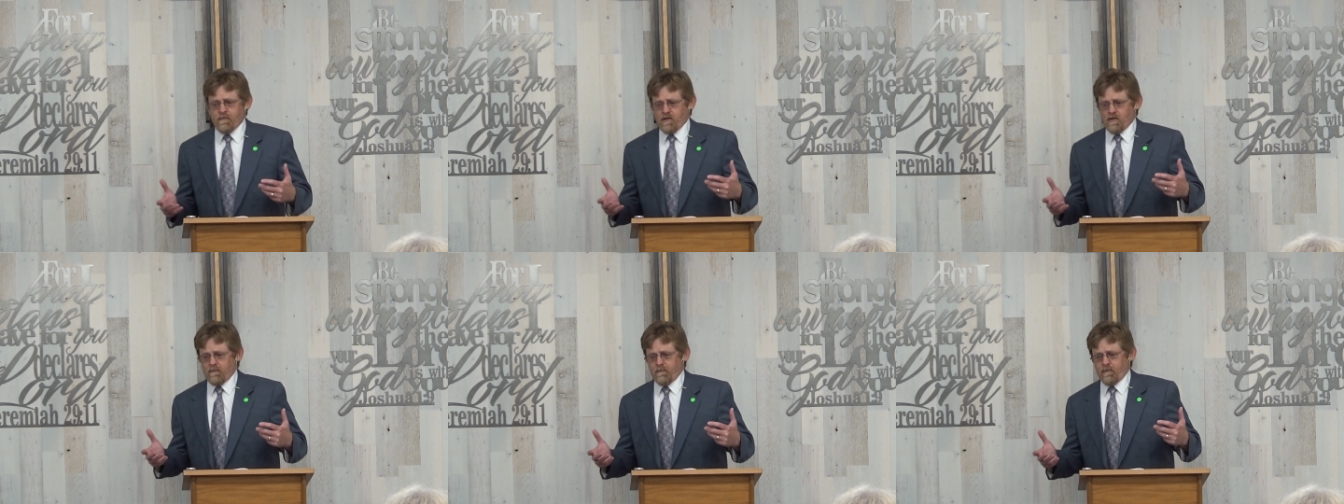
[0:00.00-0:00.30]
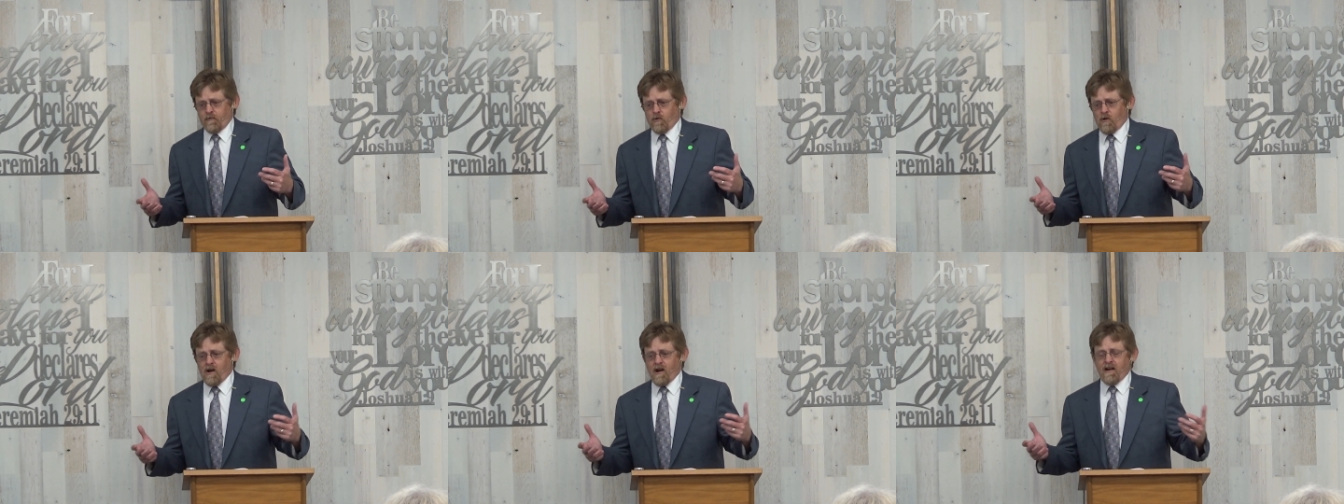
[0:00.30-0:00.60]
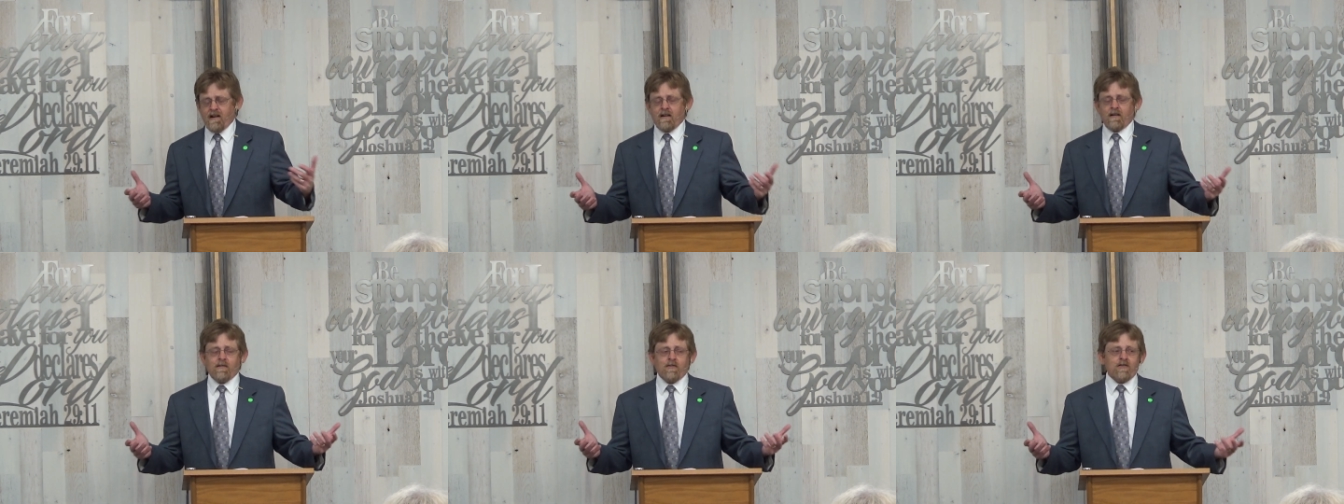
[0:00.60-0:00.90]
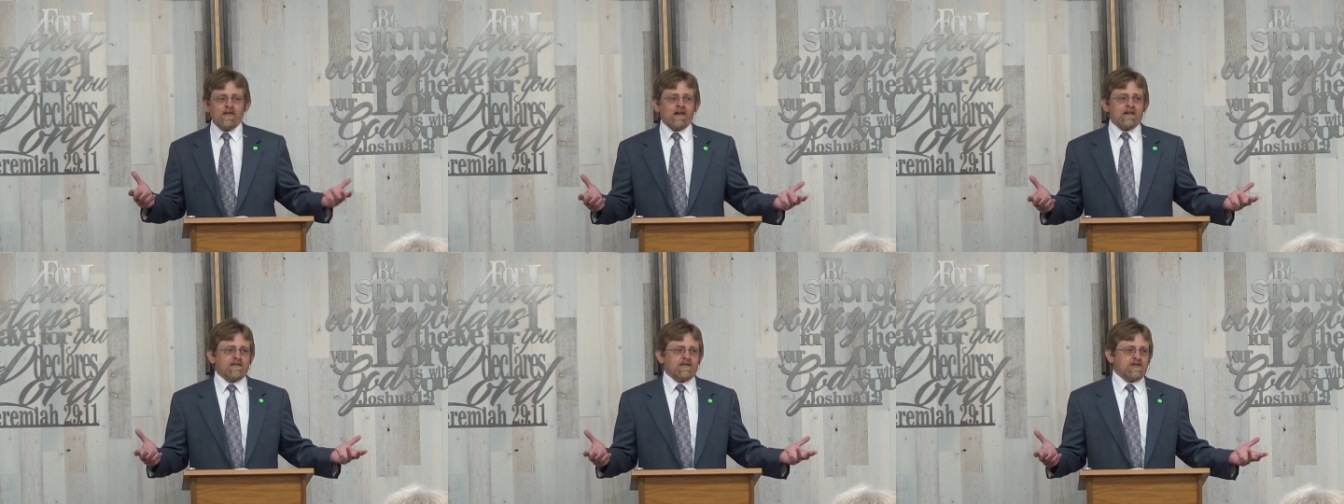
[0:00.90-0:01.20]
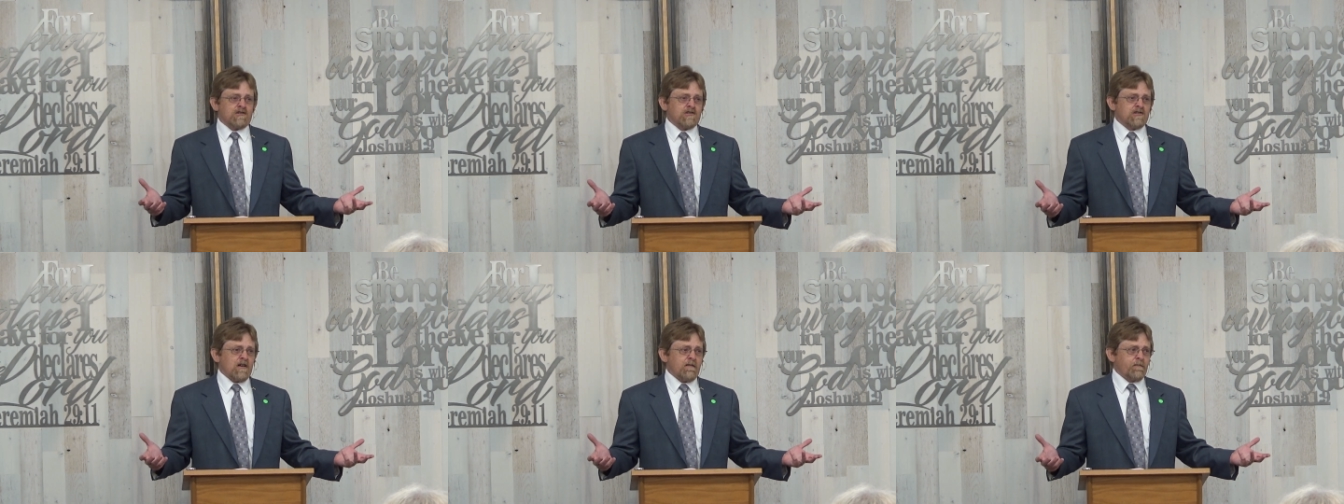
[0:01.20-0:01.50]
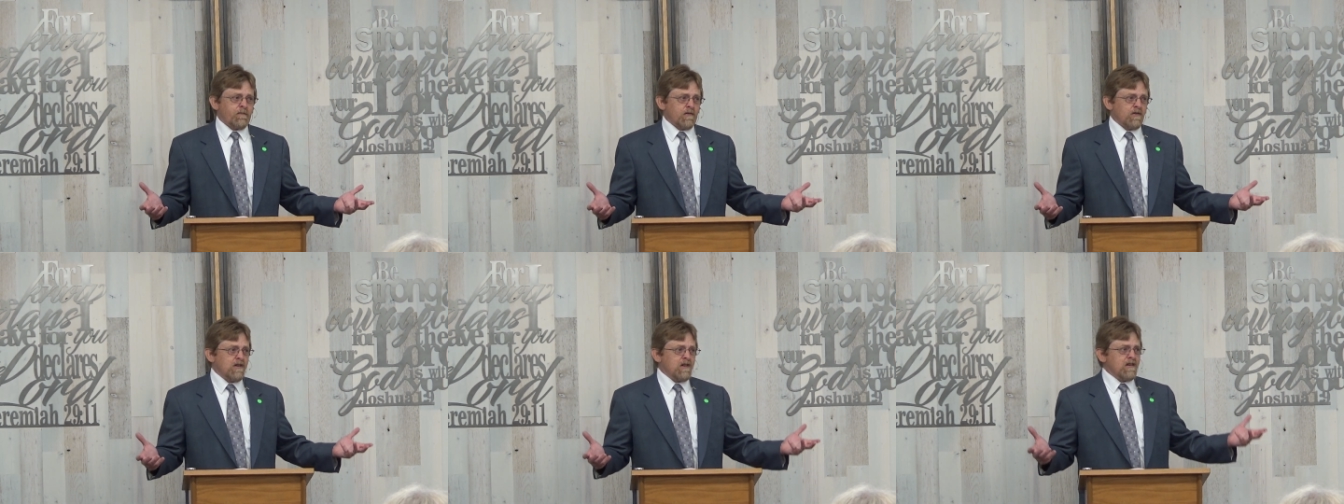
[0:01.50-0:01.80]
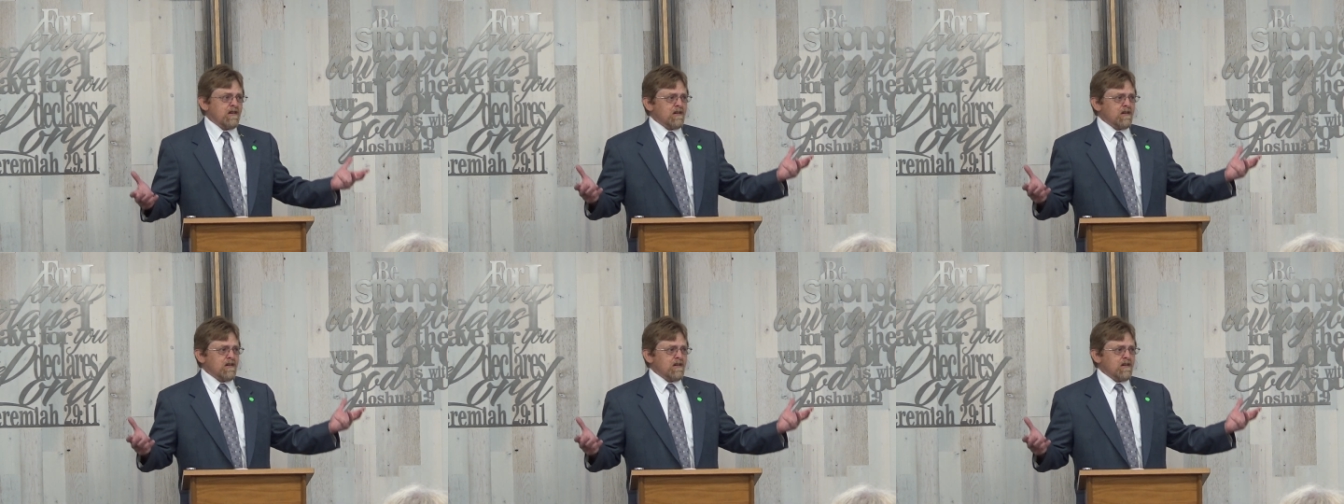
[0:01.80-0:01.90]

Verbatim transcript: therefore I ought not to suffer,